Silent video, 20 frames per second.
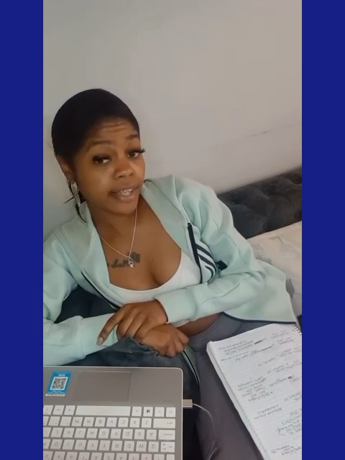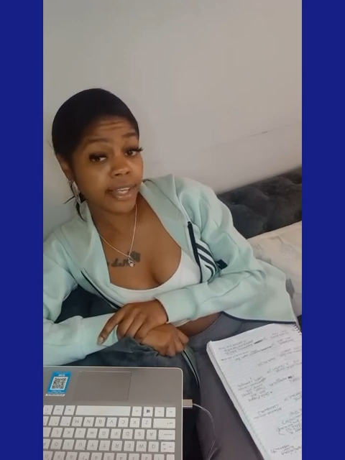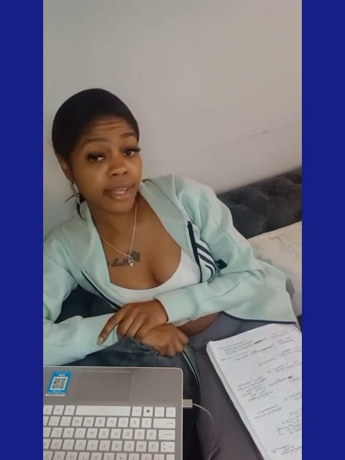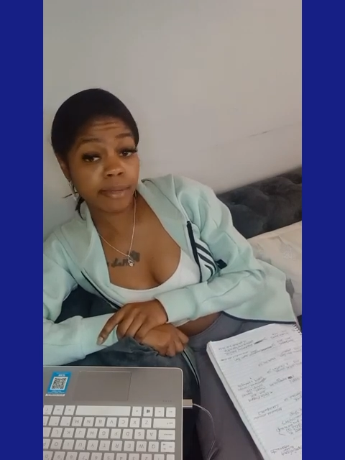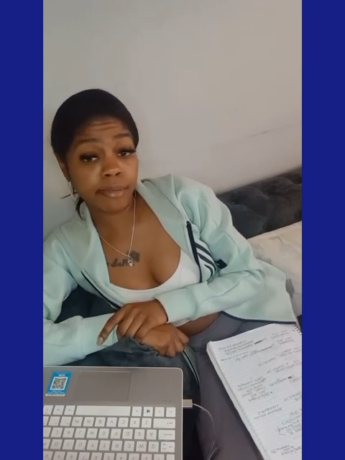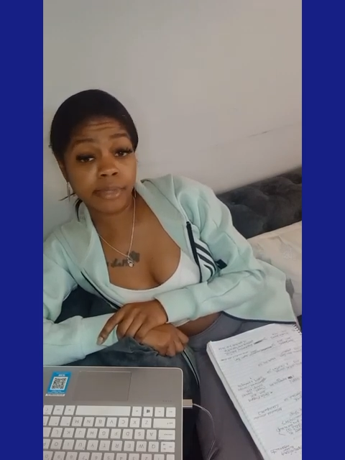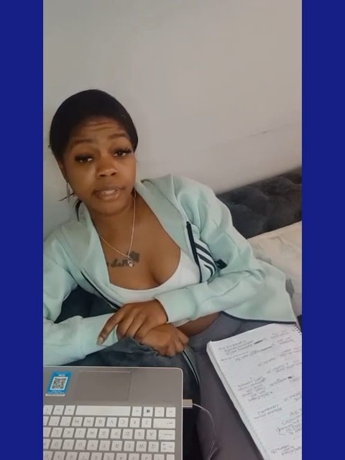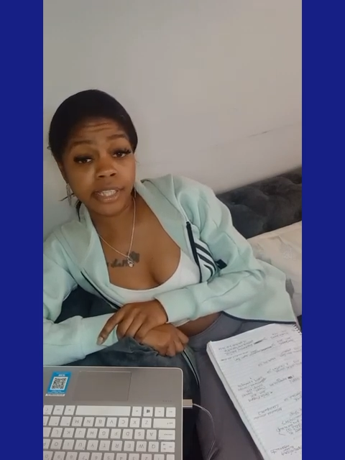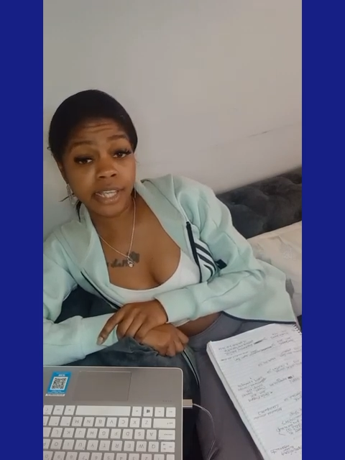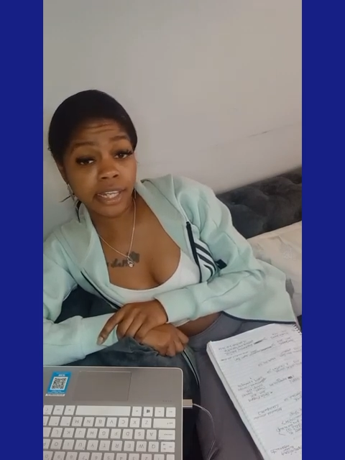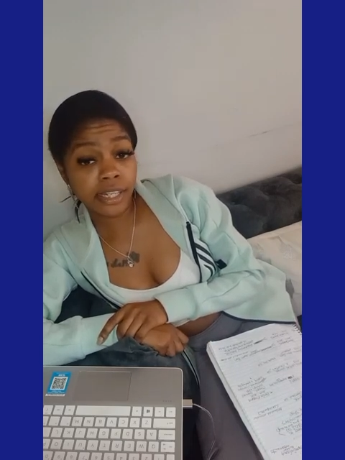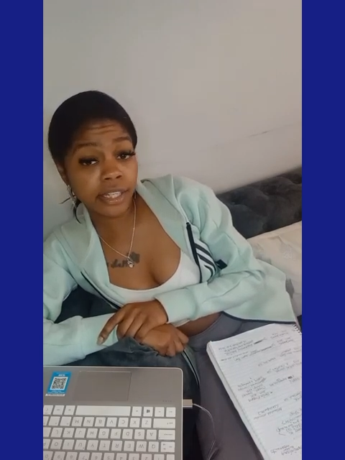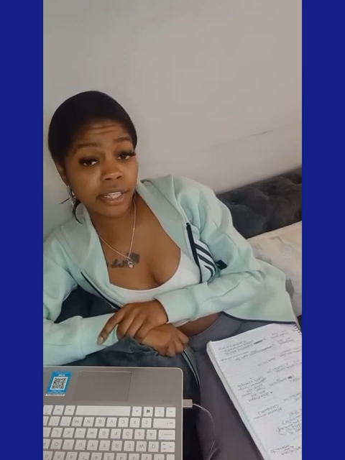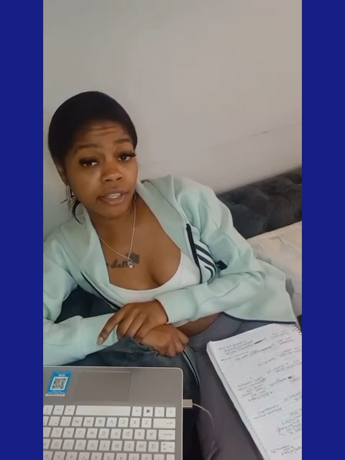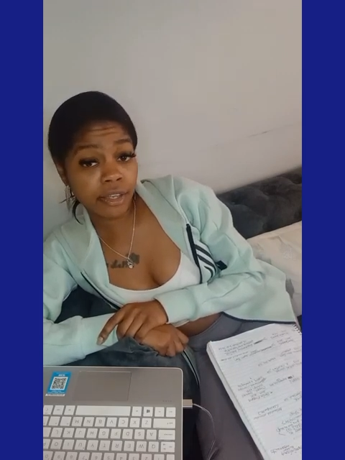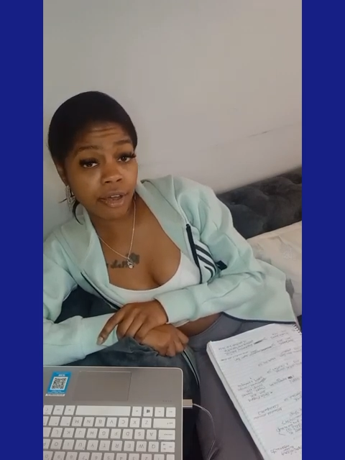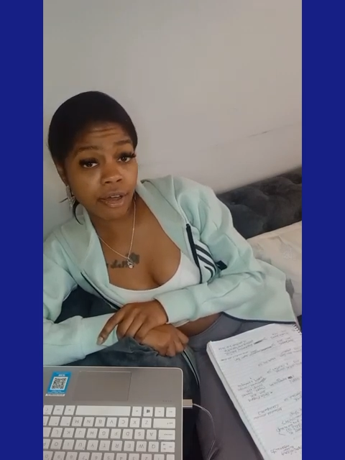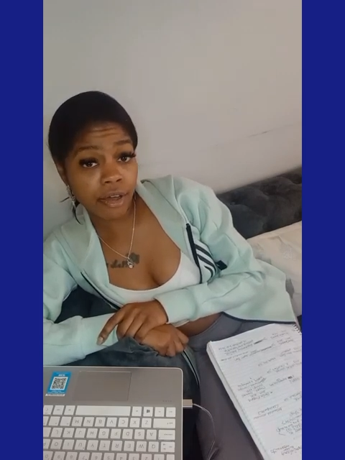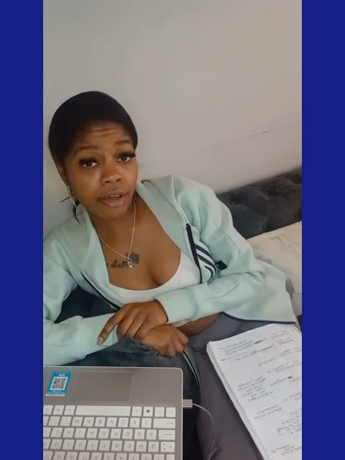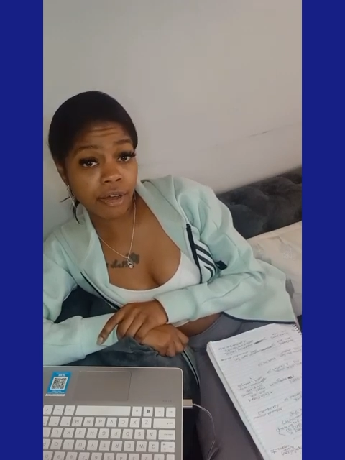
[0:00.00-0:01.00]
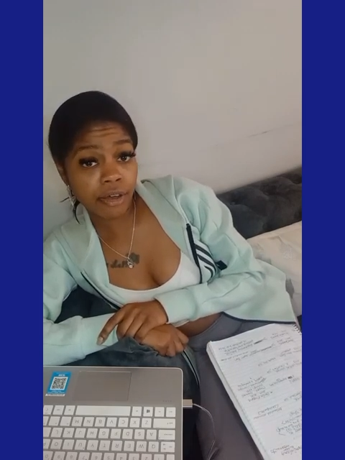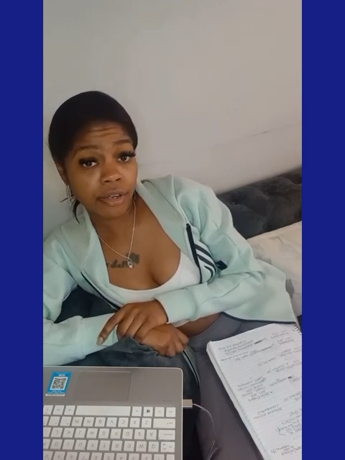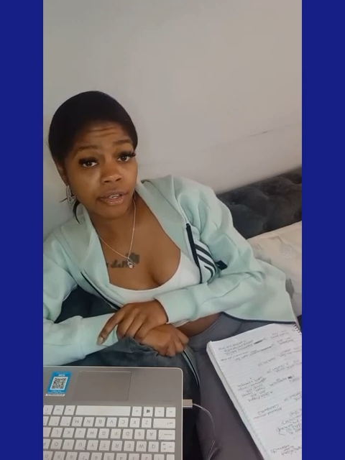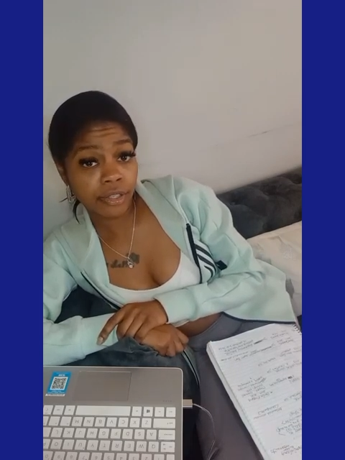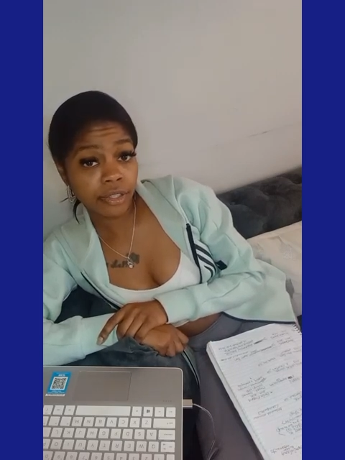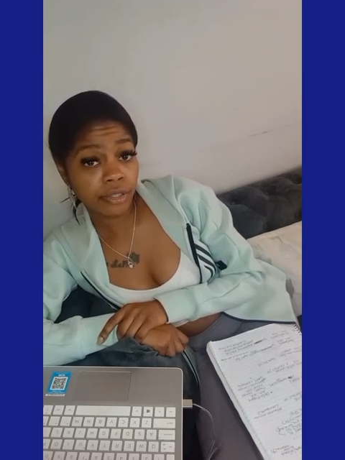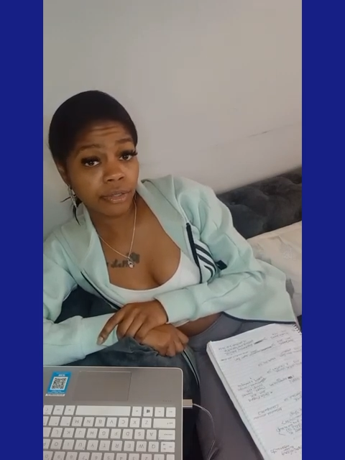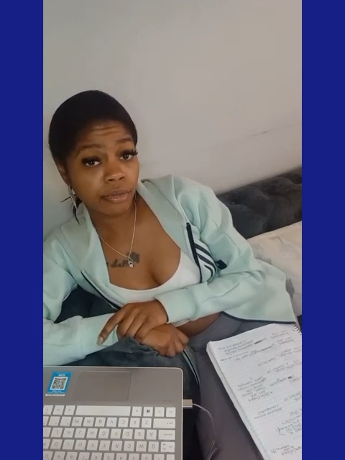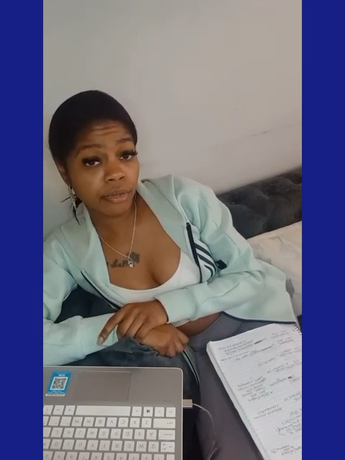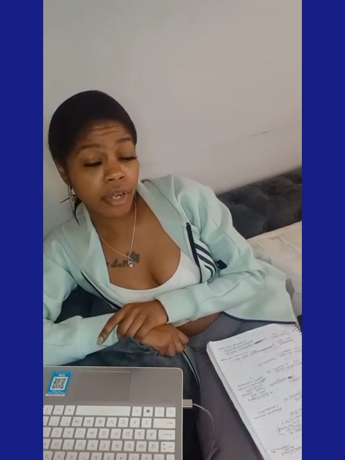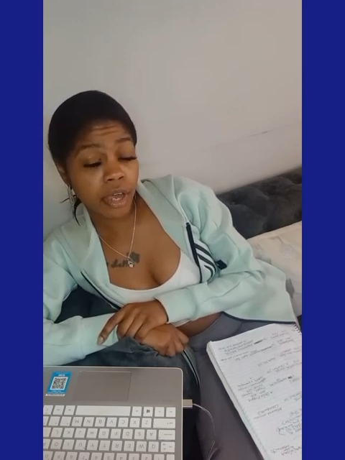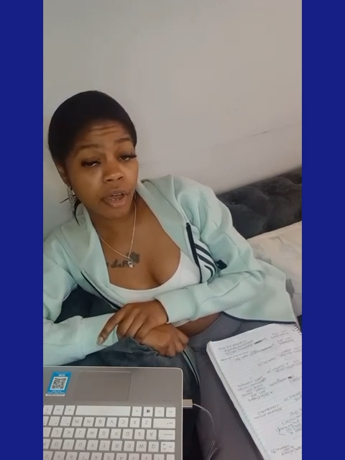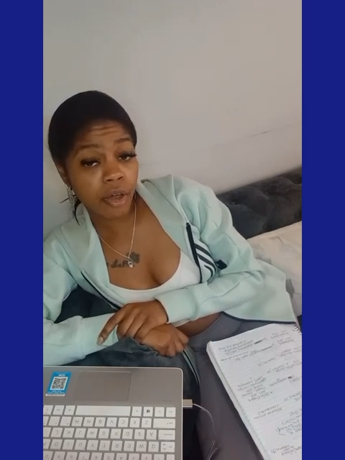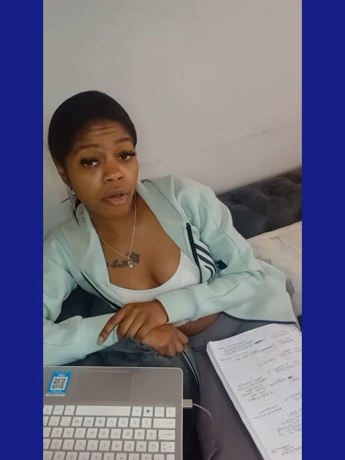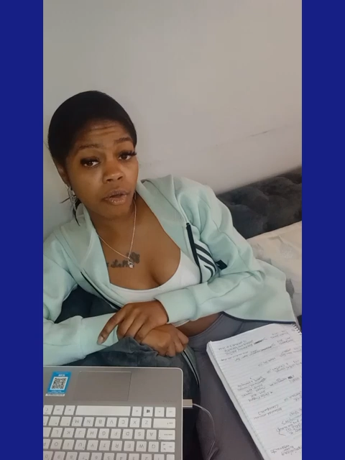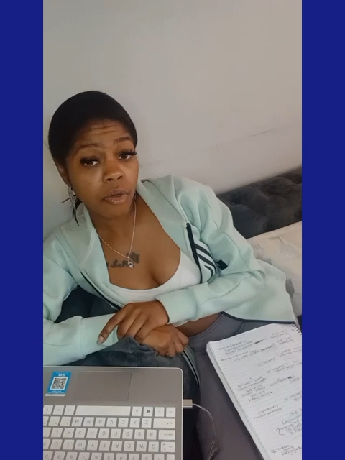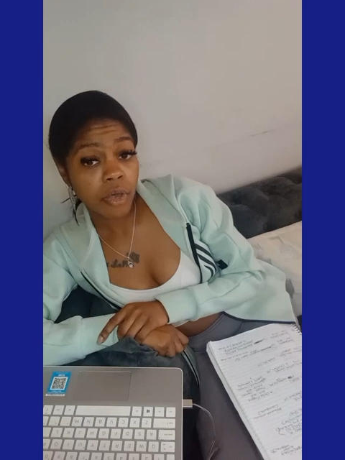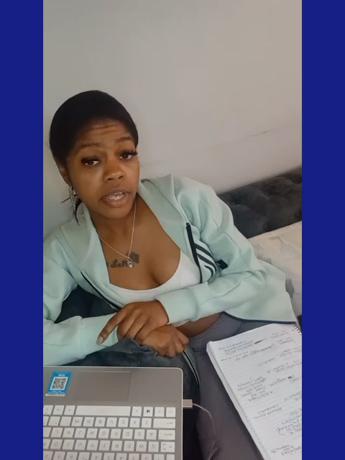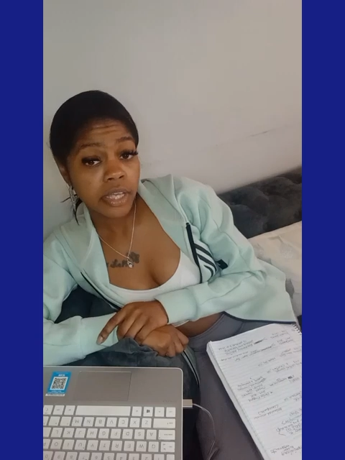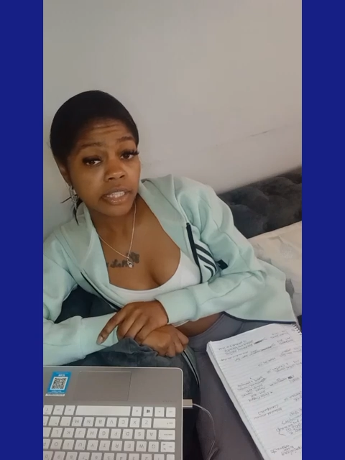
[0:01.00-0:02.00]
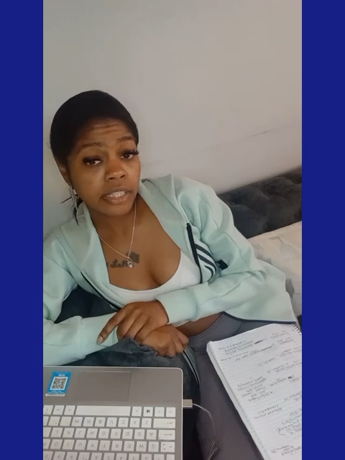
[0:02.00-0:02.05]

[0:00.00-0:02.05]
I'm telling y'all, you know,